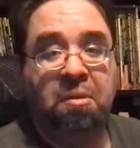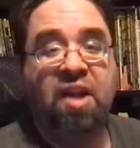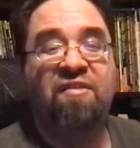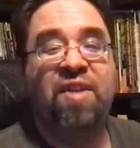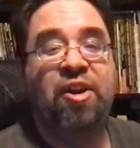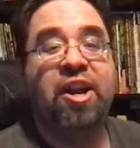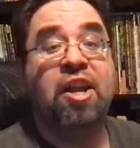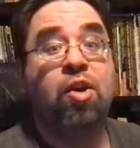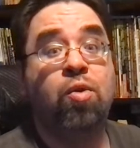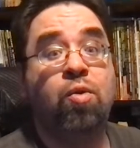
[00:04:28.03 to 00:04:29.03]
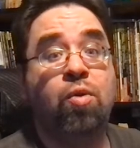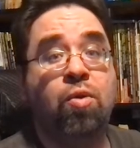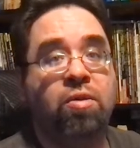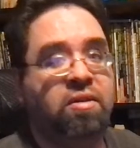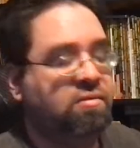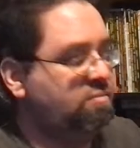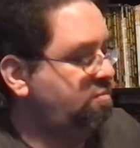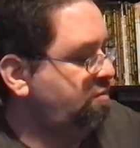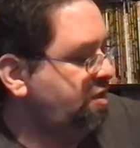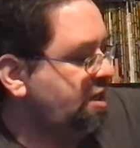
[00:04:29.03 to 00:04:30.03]
A very cool
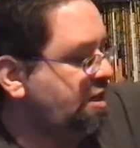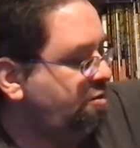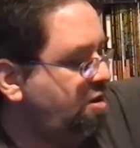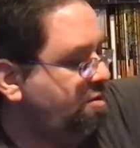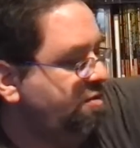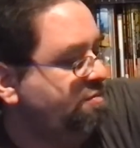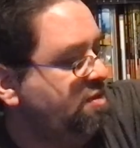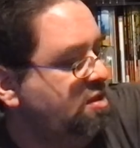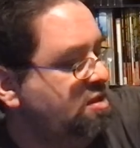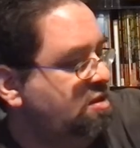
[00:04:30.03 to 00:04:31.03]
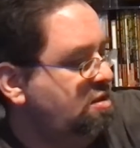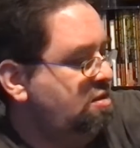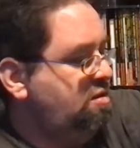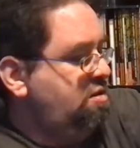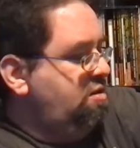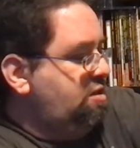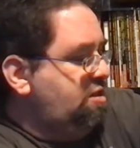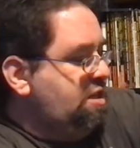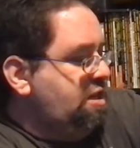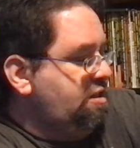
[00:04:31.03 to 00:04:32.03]
diorama.
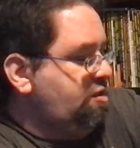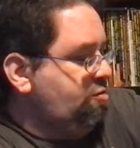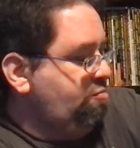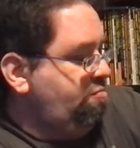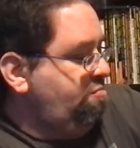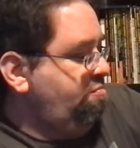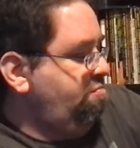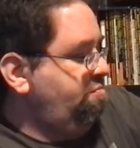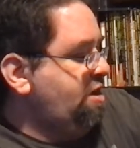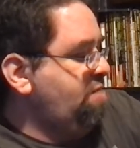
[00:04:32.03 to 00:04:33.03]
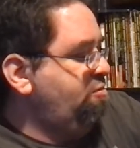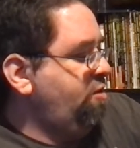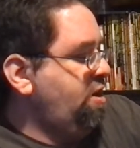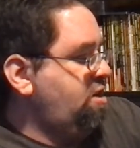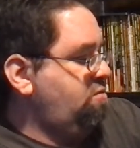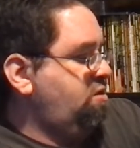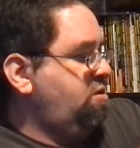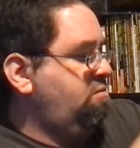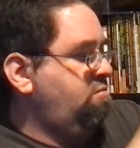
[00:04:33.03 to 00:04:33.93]
Let's take this bad boy out.